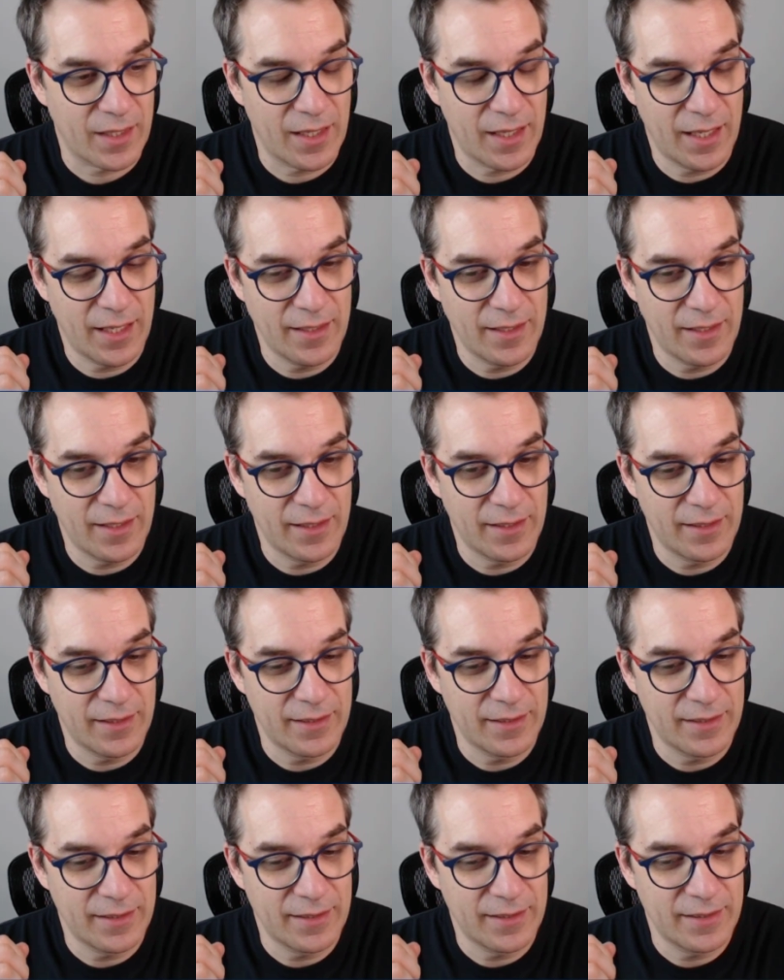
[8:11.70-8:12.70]
and
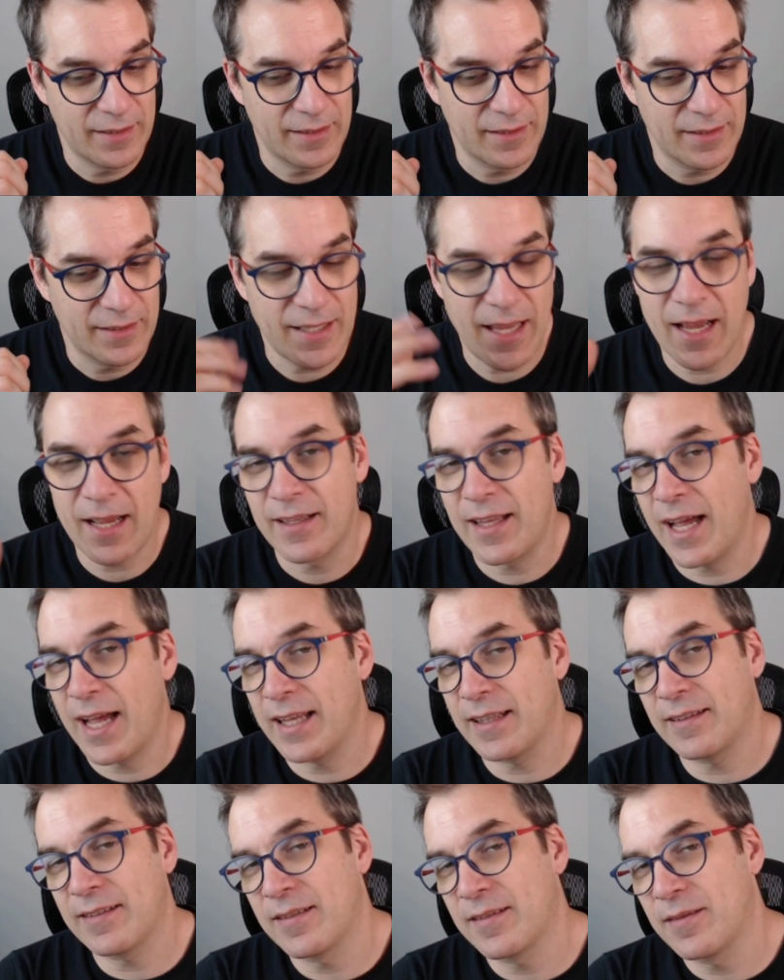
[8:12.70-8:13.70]
yeah,
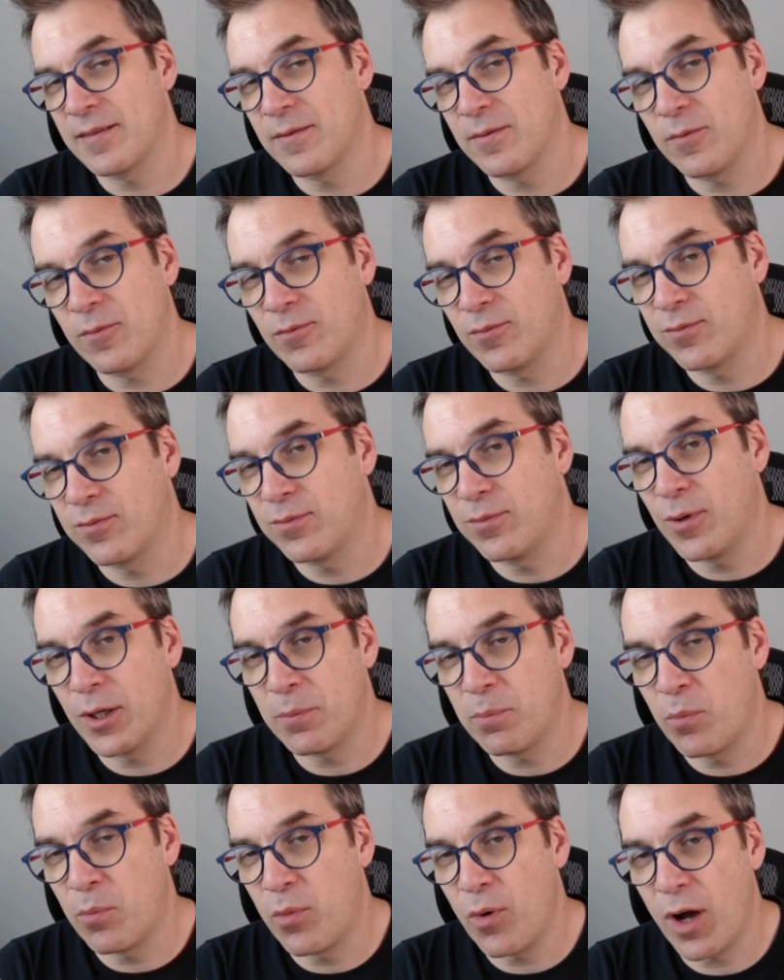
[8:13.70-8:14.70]
that's
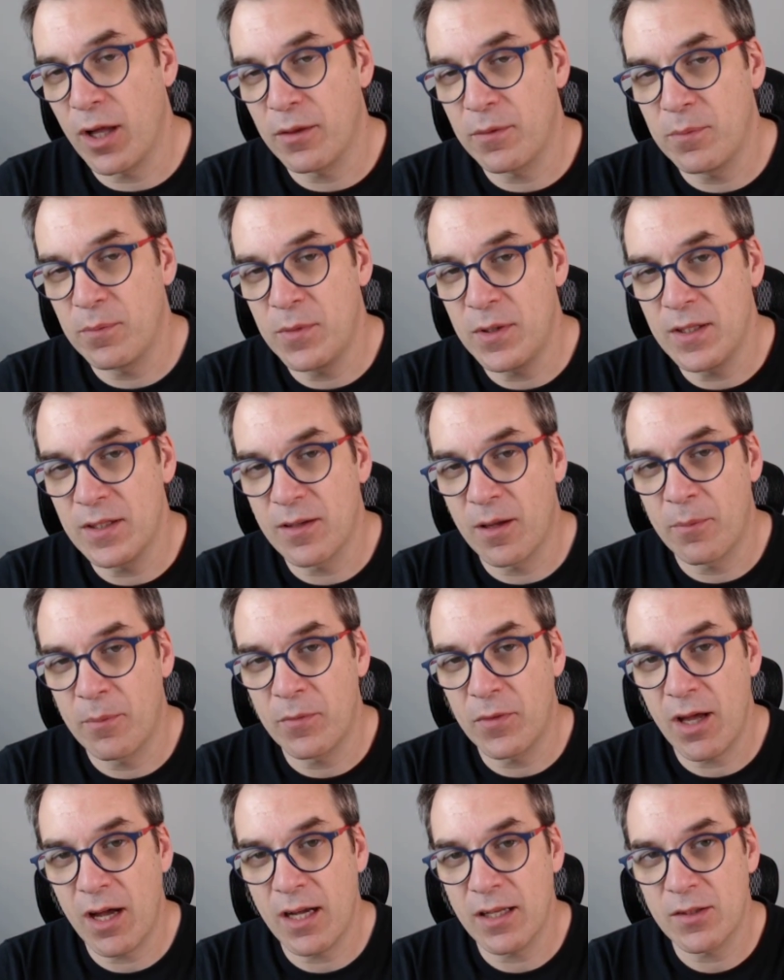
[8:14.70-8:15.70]
what brought me some
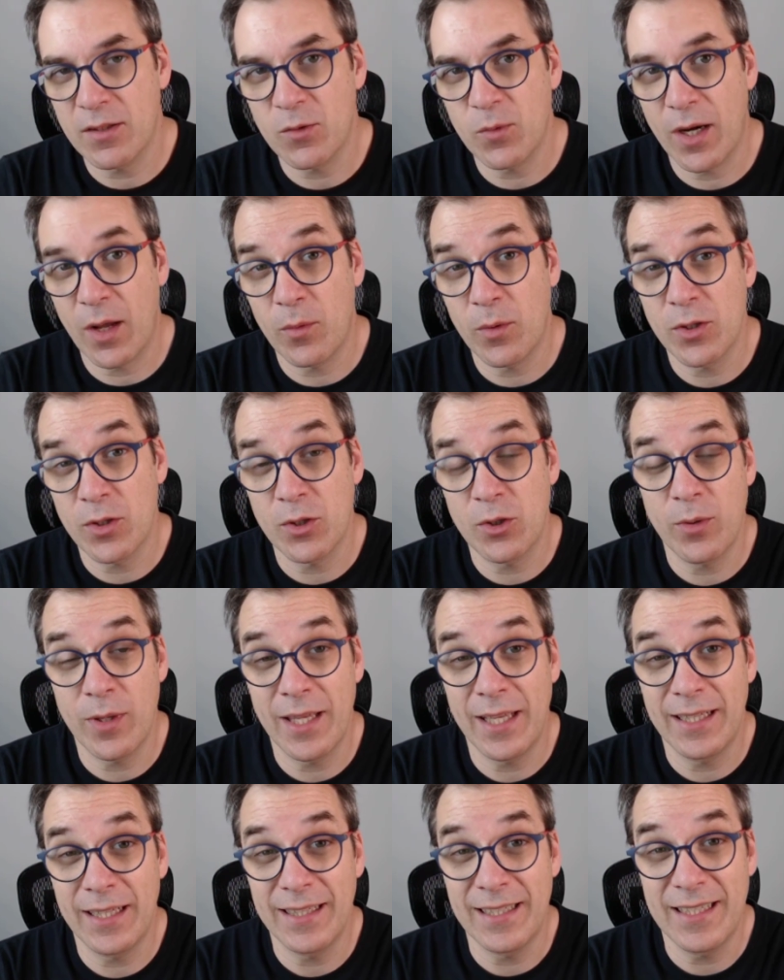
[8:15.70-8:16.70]
thoughts when I was
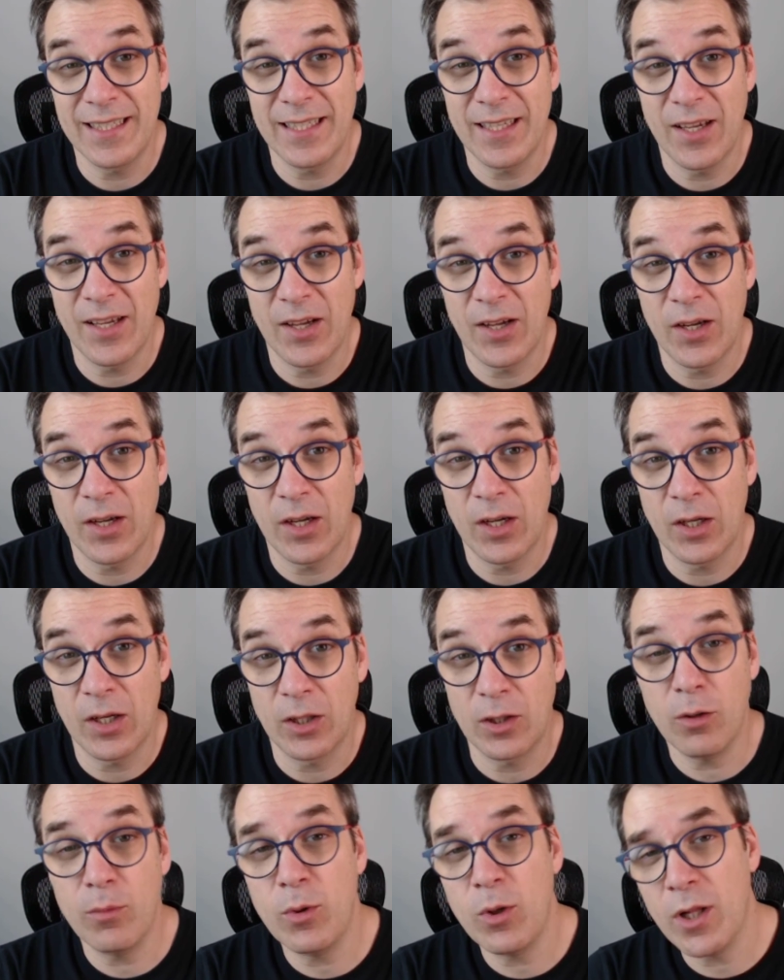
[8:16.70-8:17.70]
doing the
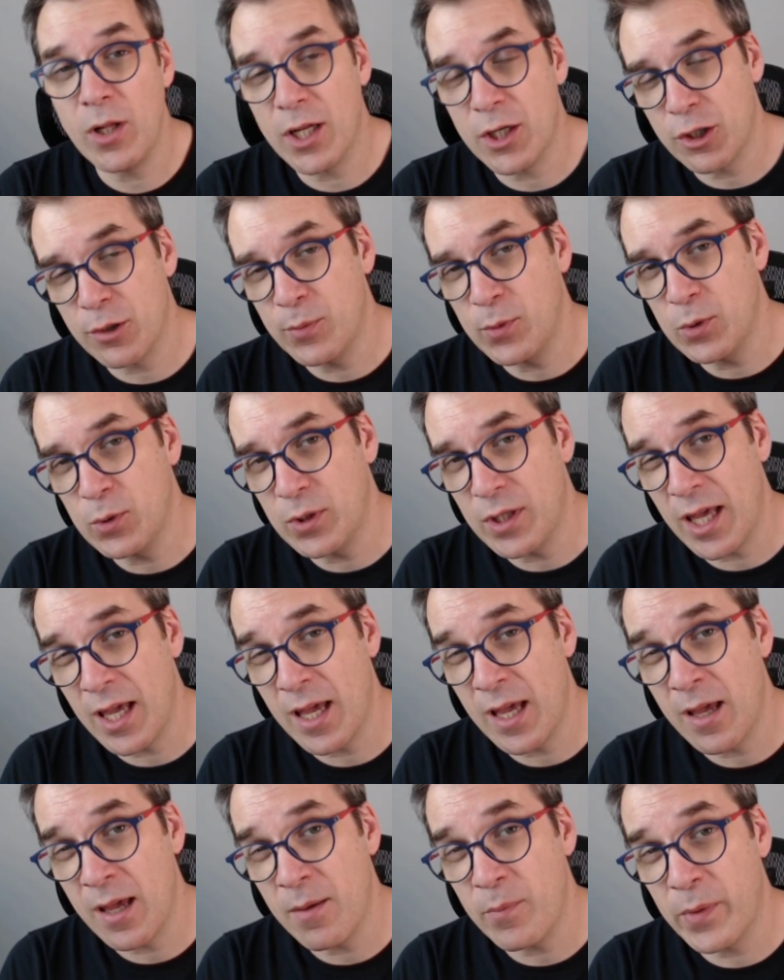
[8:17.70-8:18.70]
Global Azure
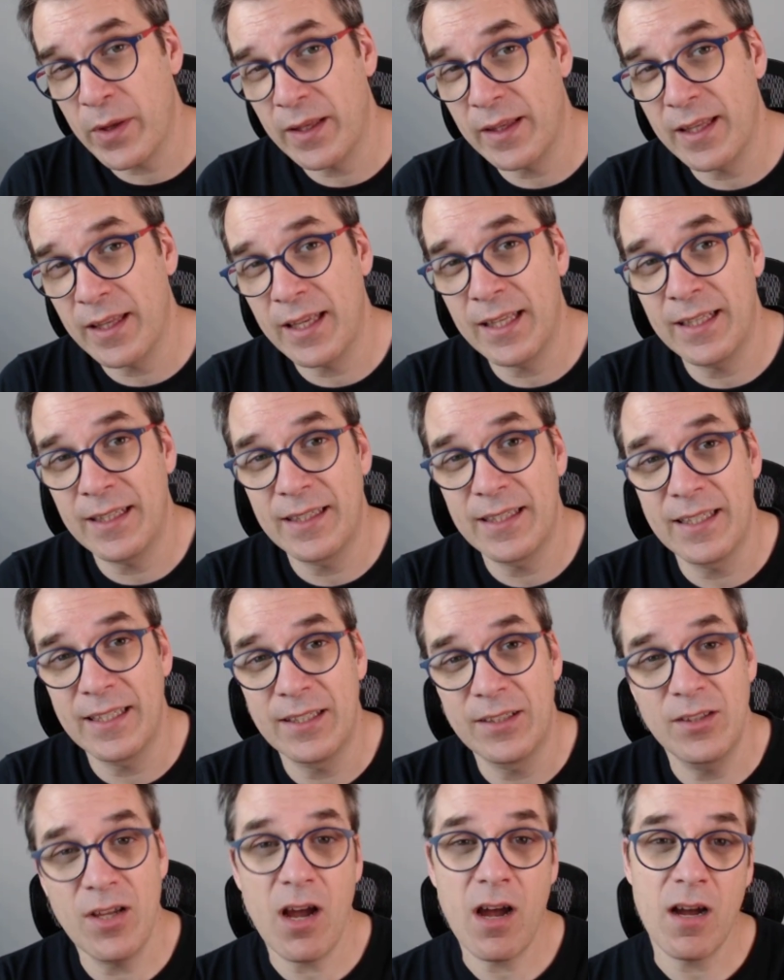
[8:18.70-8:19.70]
Bootcamp and then the
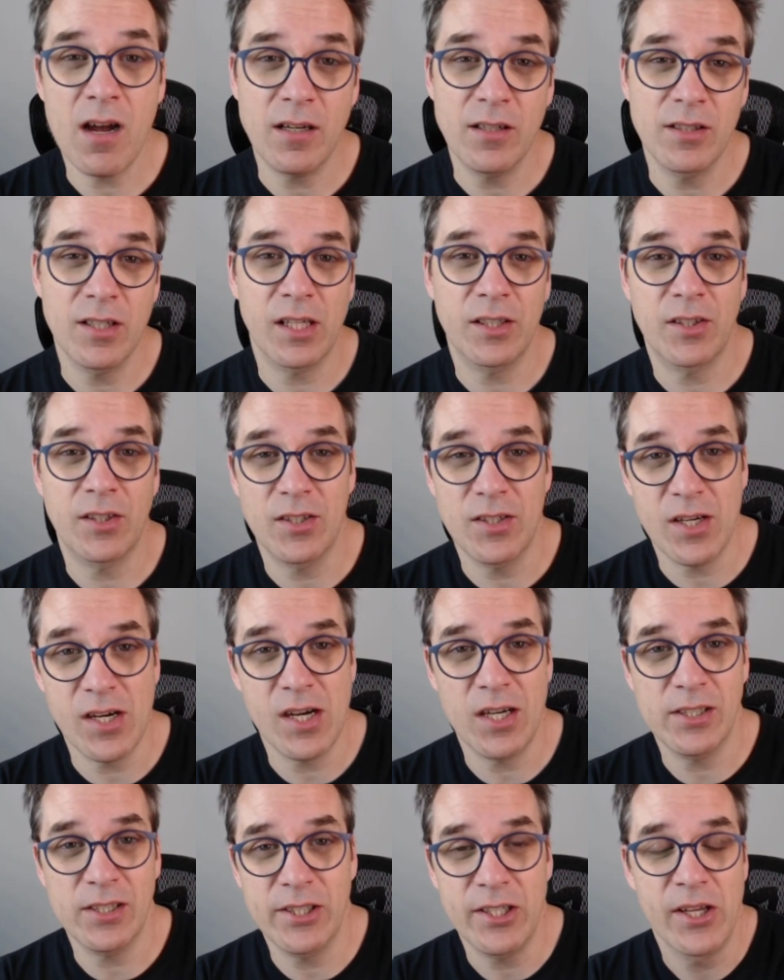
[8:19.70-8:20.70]
Dog Not the
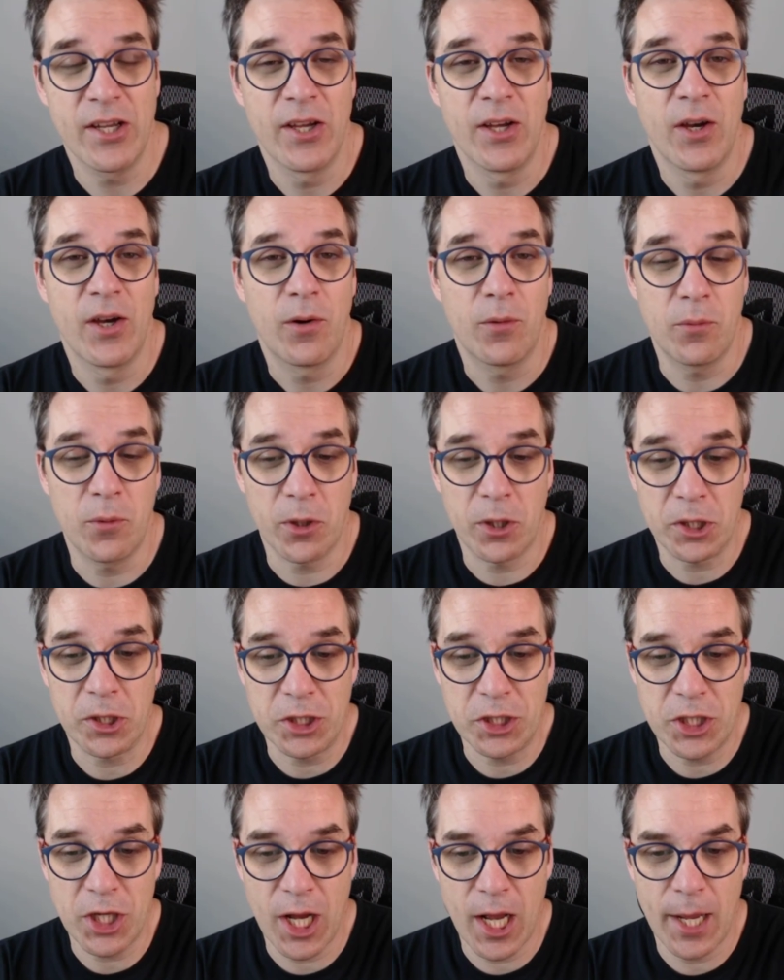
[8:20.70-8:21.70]
Dog
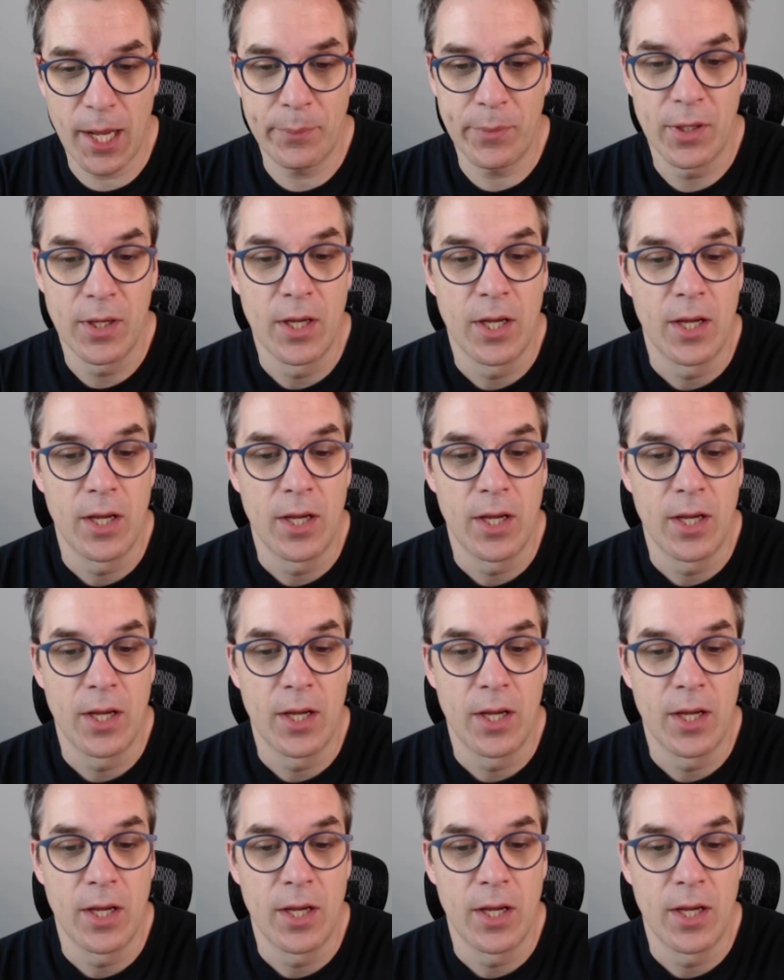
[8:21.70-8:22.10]
workshop.